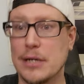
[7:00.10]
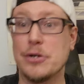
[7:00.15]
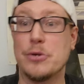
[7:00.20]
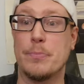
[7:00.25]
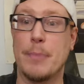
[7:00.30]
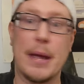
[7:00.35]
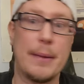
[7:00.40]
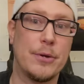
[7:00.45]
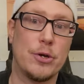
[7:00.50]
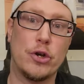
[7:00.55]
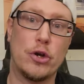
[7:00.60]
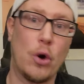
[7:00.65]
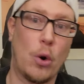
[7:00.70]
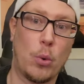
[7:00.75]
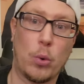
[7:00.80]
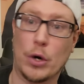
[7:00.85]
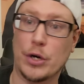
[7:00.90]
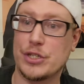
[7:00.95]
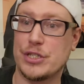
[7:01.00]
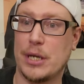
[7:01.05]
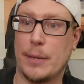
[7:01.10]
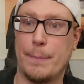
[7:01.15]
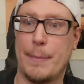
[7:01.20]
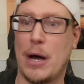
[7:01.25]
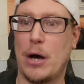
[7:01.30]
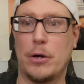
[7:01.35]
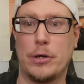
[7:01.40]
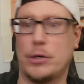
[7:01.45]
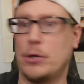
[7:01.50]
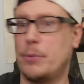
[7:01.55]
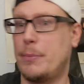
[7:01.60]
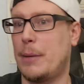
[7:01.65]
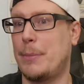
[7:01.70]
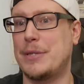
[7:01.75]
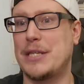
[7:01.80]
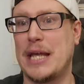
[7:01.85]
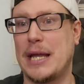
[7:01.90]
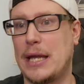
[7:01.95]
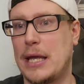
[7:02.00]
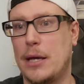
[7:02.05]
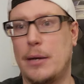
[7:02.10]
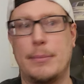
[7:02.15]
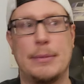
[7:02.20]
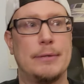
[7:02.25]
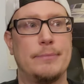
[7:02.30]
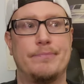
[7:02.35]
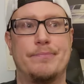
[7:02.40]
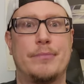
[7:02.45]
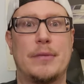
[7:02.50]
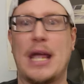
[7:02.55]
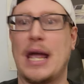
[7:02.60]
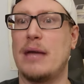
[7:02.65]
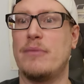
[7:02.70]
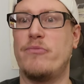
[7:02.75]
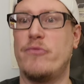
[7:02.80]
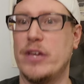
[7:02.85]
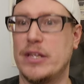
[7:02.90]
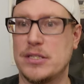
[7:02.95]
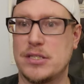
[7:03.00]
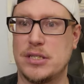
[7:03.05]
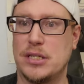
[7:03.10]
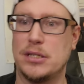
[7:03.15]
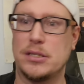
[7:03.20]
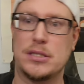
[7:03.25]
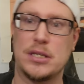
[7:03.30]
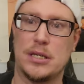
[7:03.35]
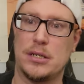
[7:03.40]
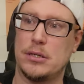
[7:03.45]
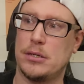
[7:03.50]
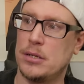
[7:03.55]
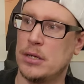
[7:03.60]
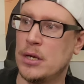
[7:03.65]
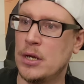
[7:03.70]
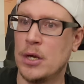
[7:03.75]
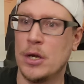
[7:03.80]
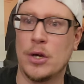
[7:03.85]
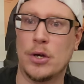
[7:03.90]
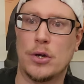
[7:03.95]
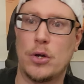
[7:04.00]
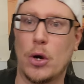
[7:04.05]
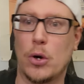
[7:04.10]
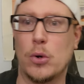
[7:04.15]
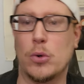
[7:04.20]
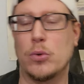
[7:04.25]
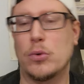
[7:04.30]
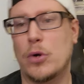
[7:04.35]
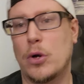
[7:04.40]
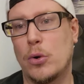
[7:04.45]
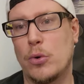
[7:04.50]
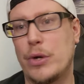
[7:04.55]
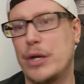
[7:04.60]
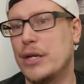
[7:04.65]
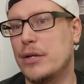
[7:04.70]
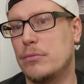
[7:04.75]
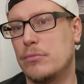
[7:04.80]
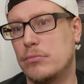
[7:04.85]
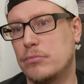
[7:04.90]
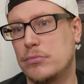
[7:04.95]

you maybe go work something out, you know, maybe take him and Gabe Vincent and go get